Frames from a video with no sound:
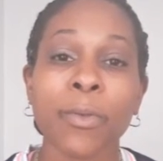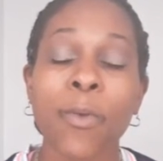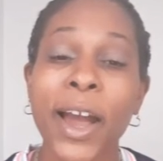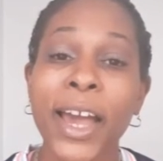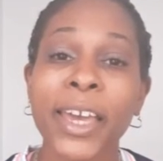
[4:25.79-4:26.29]

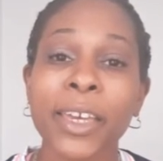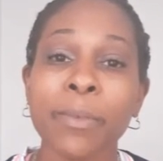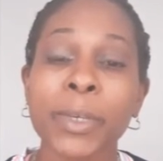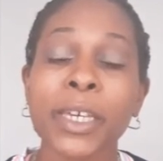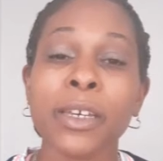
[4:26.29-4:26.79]
Why?
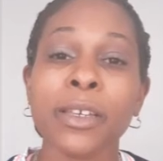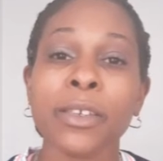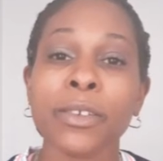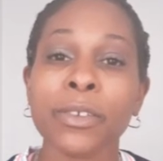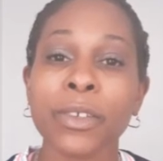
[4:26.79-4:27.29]

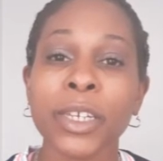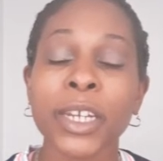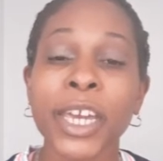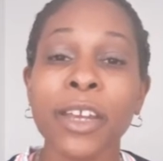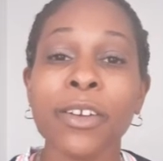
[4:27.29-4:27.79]
Because
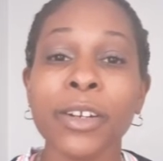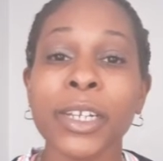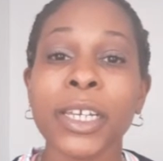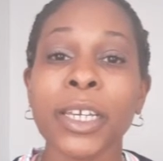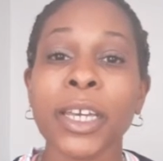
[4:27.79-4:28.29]

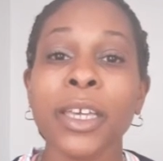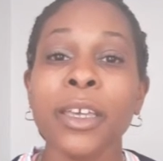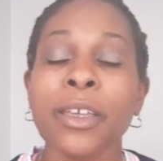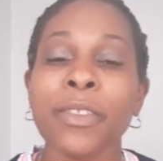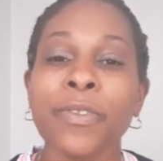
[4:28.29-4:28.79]
inherently,
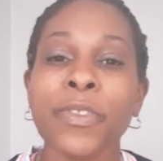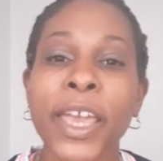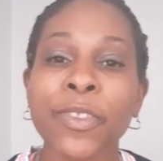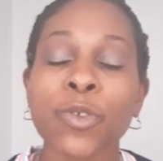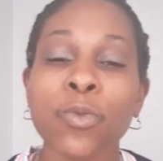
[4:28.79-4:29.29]

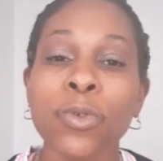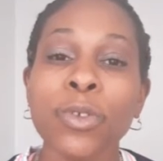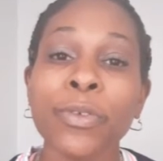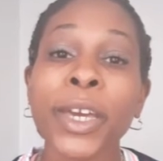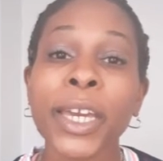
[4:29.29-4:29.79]
at the
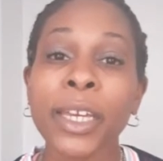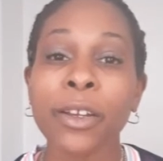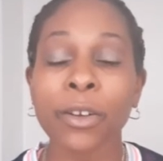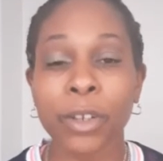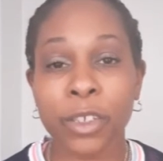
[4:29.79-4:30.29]
root of
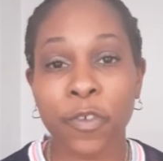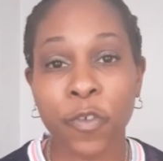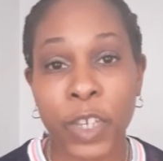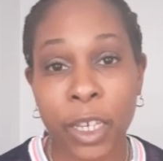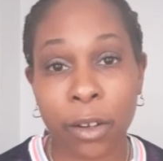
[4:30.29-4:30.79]
anger is
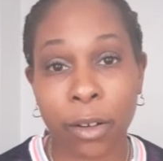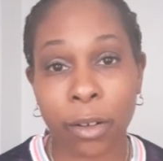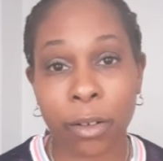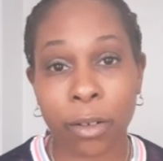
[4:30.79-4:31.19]
fear.